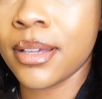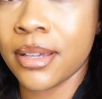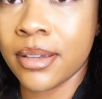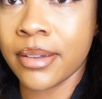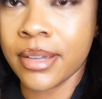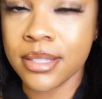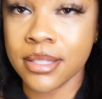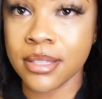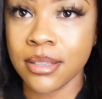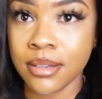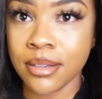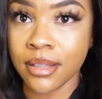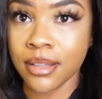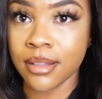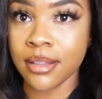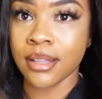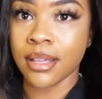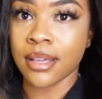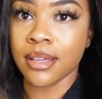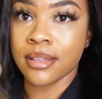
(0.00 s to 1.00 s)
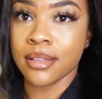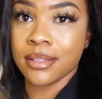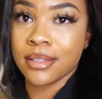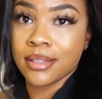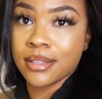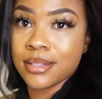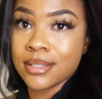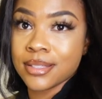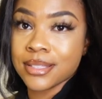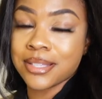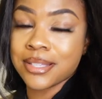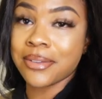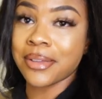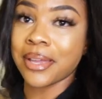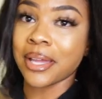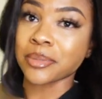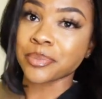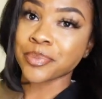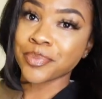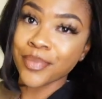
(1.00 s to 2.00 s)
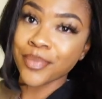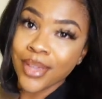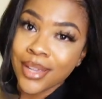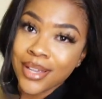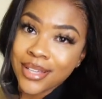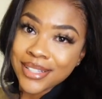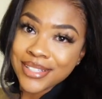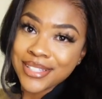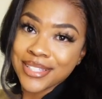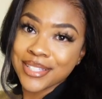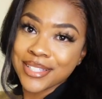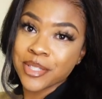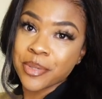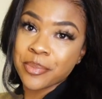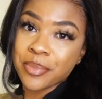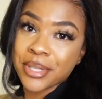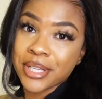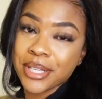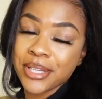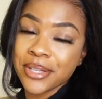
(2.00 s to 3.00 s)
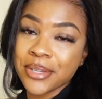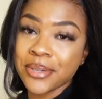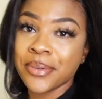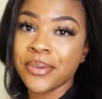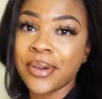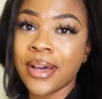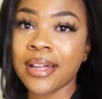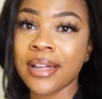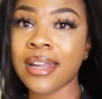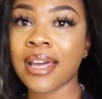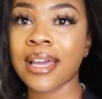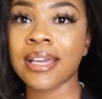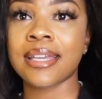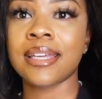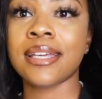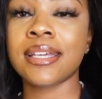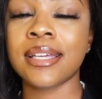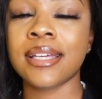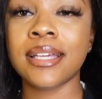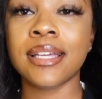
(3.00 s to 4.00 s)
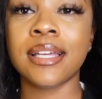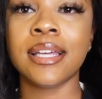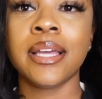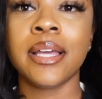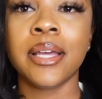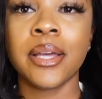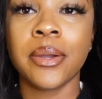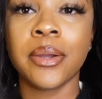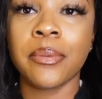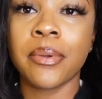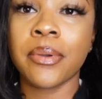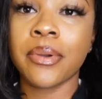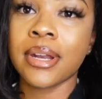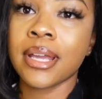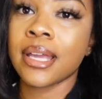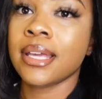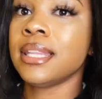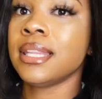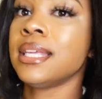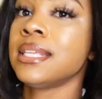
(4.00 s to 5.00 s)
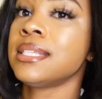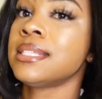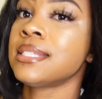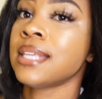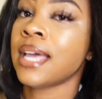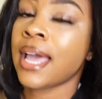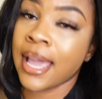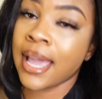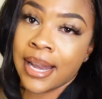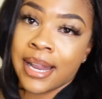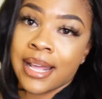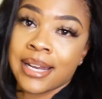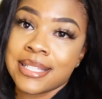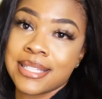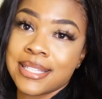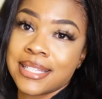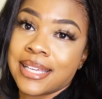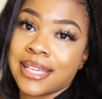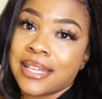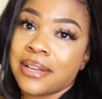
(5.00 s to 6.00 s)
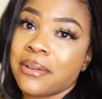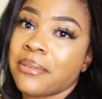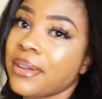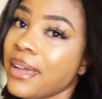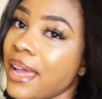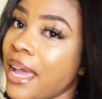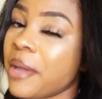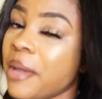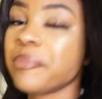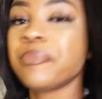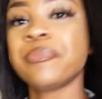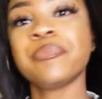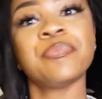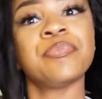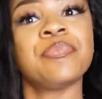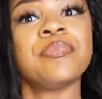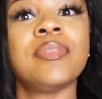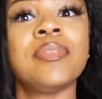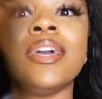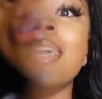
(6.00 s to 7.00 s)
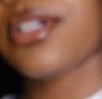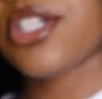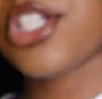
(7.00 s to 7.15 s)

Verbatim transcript: right, turn down that. So yeah, this is super cute. I like it. We're gonna give this an eight out of 10, okay? I'm gonna